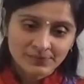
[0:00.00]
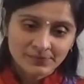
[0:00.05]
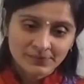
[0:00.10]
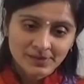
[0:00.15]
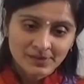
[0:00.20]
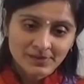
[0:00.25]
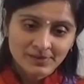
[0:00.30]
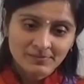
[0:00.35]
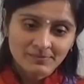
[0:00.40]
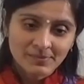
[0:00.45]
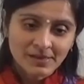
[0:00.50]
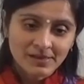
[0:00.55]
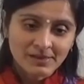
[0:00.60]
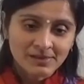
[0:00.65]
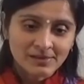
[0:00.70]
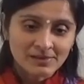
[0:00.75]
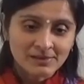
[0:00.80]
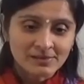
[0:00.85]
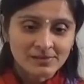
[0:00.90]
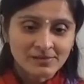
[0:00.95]
Yeah? Yeah? By
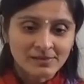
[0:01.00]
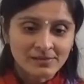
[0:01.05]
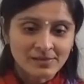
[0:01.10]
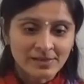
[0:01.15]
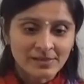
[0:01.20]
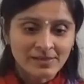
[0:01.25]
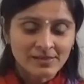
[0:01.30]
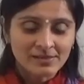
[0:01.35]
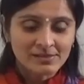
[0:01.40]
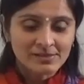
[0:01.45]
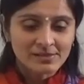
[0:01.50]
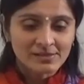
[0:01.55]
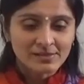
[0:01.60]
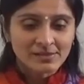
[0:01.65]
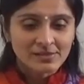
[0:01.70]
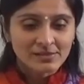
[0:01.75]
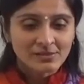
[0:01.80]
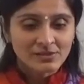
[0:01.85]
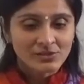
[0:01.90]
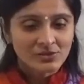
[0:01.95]
inner light,
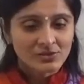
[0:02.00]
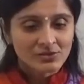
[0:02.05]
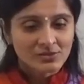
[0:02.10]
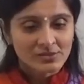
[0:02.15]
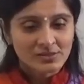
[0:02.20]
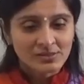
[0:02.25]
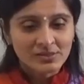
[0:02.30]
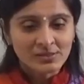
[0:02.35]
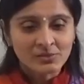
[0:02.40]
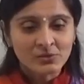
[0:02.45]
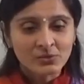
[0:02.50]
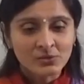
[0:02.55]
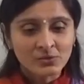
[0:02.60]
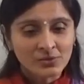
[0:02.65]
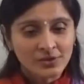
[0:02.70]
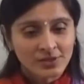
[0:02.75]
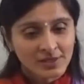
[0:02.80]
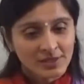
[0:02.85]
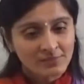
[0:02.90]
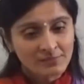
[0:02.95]
your ego
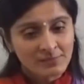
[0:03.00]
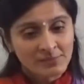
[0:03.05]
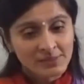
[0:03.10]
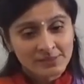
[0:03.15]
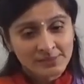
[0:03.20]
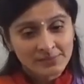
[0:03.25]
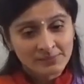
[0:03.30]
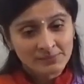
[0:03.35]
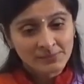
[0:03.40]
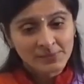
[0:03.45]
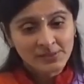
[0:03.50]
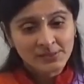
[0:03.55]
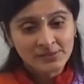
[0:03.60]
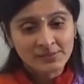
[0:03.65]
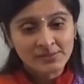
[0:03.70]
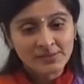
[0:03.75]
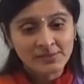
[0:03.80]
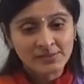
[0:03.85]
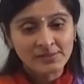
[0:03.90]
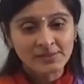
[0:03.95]
can be
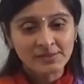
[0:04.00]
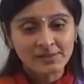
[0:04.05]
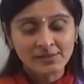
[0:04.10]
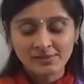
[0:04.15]
completely